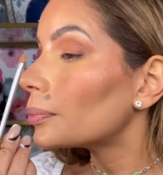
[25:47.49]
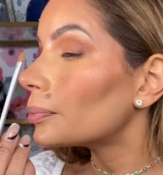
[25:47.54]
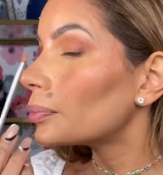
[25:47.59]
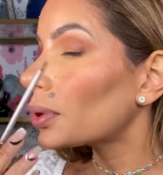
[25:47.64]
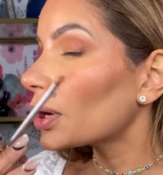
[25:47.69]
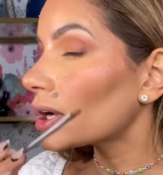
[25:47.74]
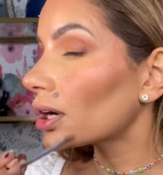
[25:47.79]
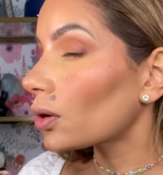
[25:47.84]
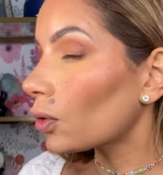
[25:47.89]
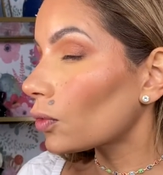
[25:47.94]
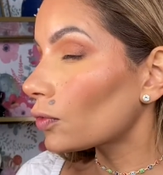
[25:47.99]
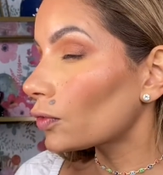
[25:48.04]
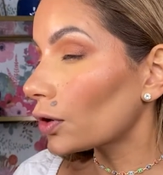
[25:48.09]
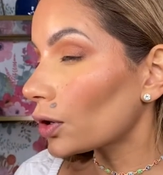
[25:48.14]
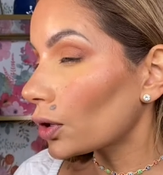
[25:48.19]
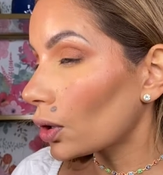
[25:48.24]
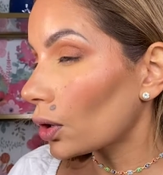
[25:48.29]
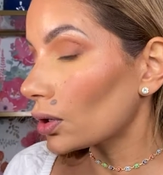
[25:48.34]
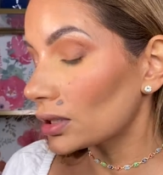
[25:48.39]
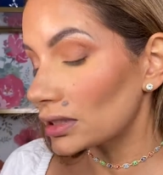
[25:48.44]
But
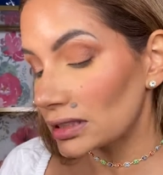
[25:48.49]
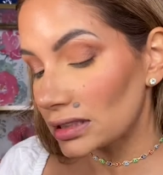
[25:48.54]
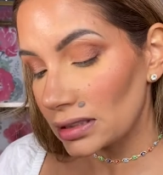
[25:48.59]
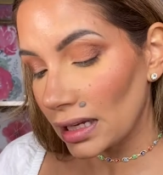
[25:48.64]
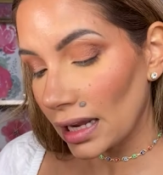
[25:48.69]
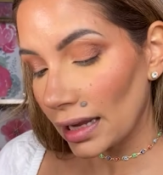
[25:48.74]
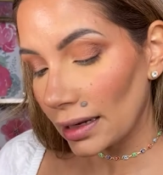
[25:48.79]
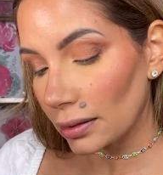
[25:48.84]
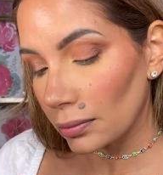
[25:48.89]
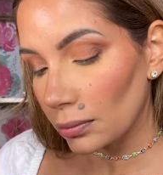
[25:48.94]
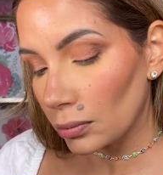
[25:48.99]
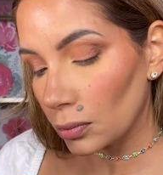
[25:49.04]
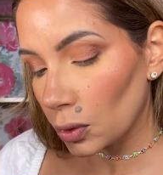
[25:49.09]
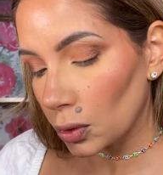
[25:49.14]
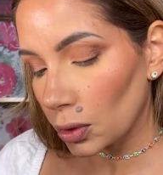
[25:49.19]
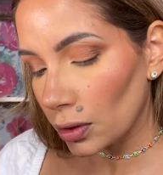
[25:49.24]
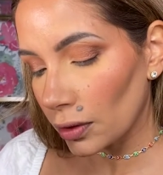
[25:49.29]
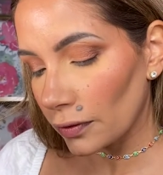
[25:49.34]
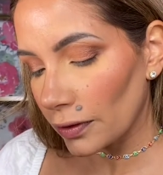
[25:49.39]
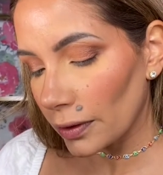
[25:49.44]
overall, it's like
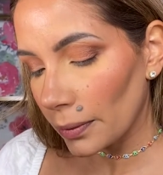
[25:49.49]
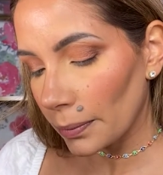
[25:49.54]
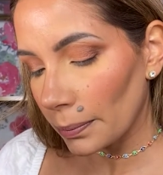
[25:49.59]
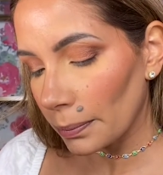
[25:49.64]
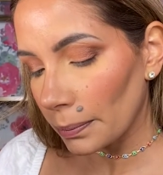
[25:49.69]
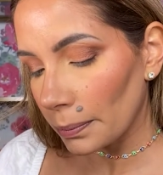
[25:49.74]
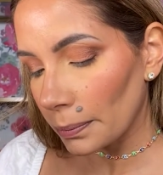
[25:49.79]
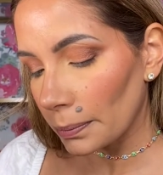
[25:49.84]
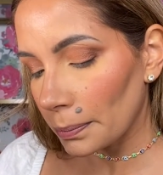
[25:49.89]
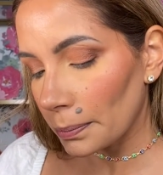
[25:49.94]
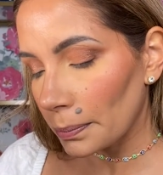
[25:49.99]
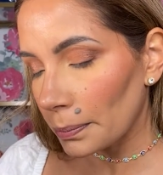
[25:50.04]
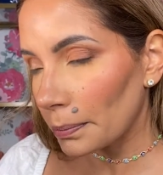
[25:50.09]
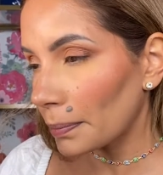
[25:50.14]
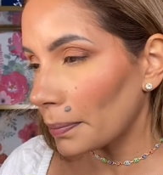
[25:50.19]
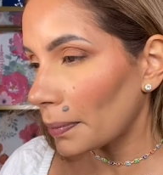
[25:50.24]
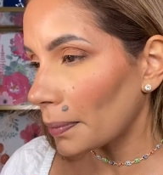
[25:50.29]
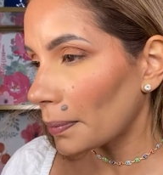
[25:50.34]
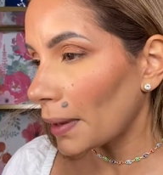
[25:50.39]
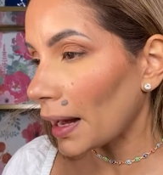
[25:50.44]
more of a
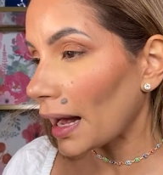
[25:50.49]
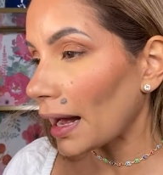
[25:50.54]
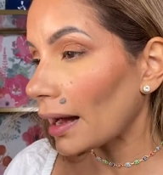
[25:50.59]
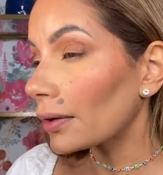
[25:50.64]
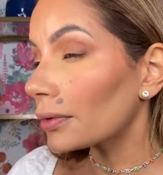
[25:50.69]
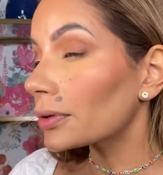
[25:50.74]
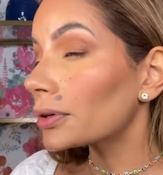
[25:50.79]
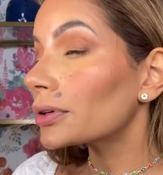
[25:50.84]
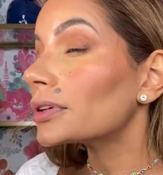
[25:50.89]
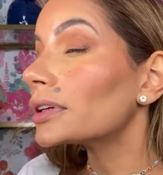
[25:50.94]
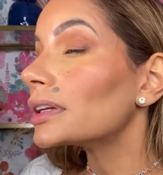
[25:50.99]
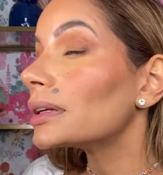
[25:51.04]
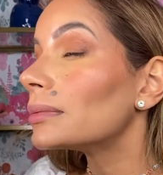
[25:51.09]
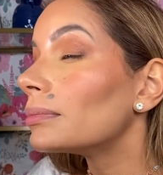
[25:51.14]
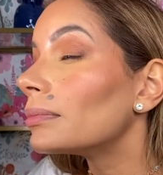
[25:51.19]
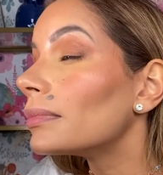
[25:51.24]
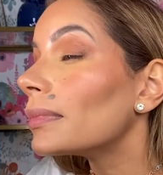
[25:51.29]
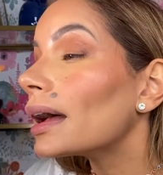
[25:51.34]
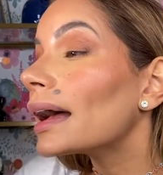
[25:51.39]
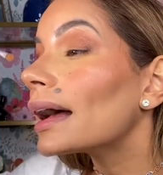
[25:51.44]
powdery
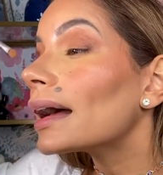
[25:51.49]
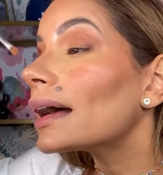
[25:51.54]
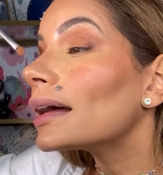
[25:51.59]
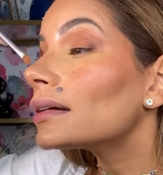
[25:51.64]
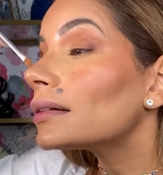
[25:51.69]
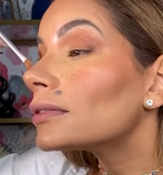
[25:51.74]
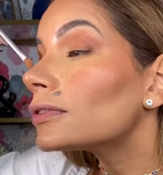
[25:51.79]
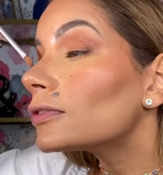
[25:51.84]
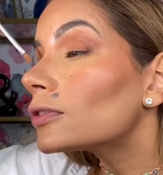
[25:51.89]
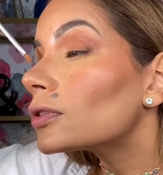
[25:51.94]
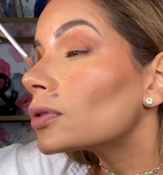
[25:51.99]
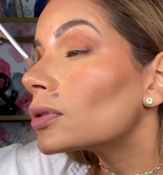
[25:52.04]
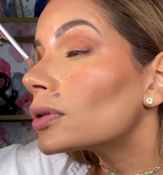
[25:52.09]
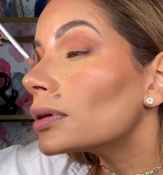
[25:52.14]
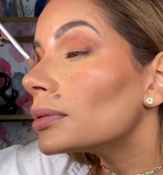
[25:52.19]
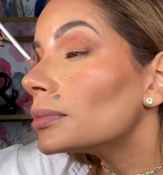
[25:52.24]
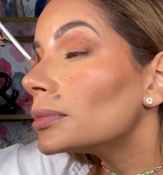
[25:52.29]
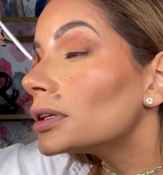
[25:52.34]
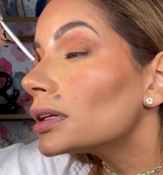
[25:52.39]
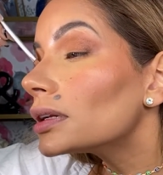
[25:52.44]
matte
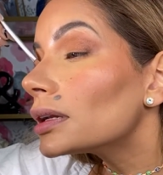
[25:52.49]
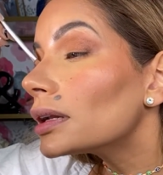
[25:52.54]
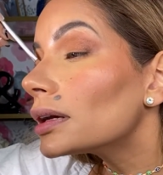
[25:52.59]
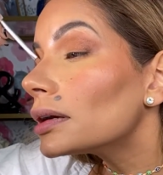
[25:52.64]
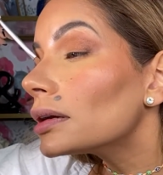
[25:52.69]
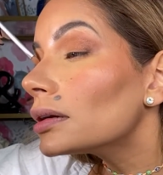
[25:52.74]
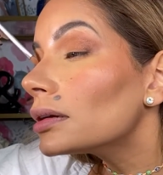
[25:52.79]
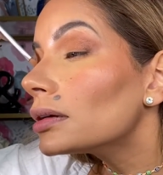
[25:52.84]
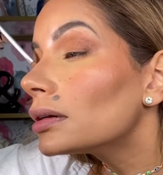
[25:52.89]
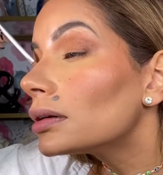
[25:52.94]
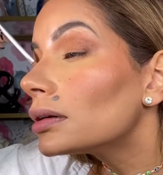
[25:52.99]
formula.